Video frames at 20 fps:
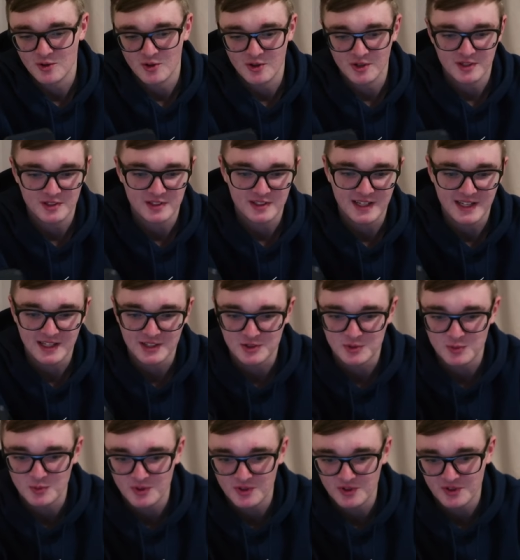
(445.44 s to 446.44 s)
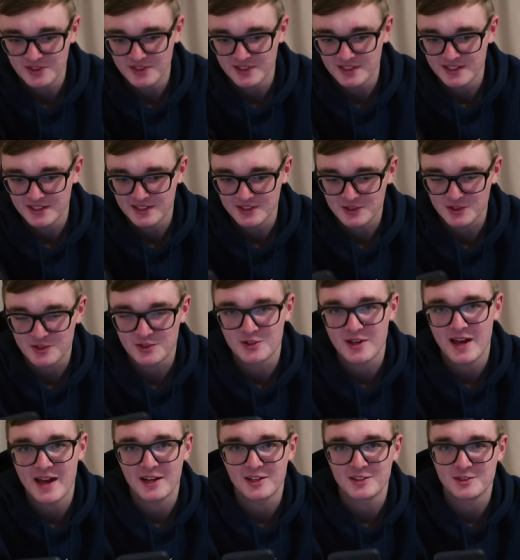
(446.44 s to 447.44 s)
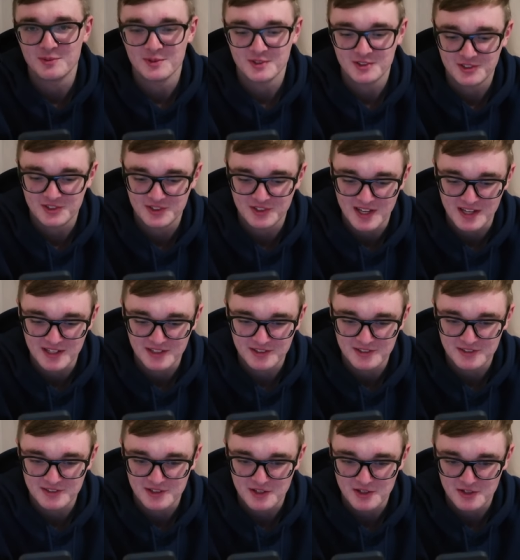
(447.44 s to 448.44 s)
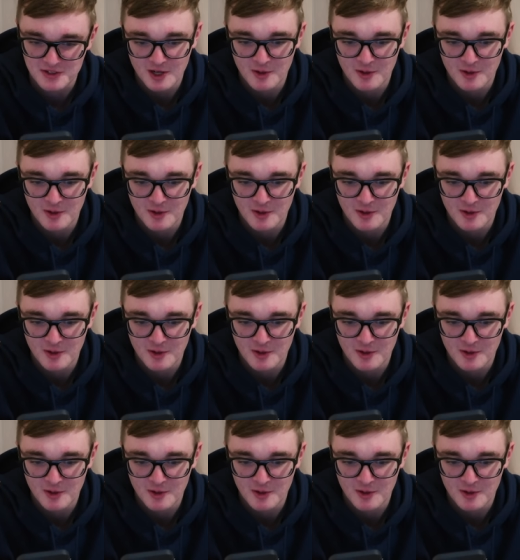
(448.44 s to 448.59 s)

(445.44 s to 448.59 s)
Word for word: Right, next one. Xmas scent.